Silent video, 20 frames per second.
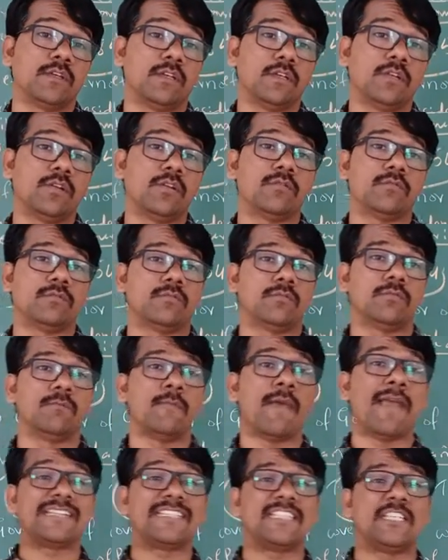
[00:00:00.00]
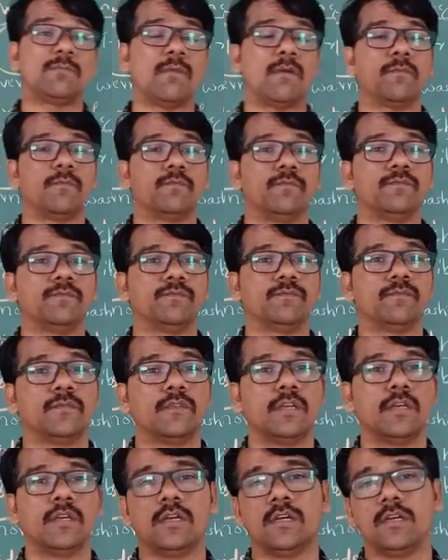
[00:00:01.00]
you know, maximum
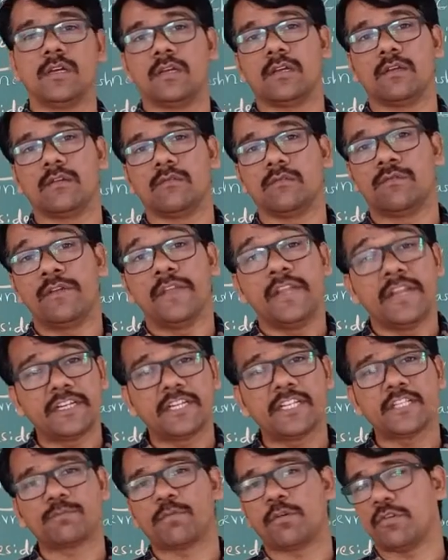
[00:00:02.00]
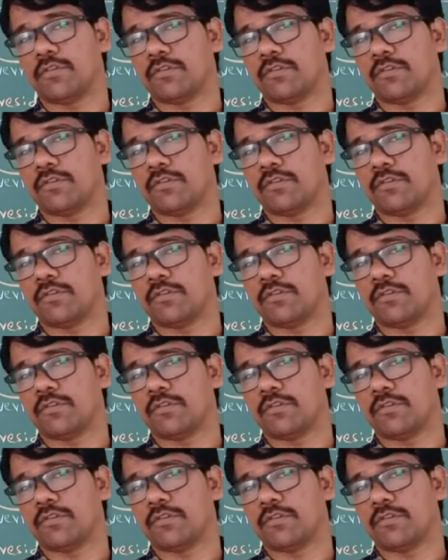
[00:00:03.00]
wheat is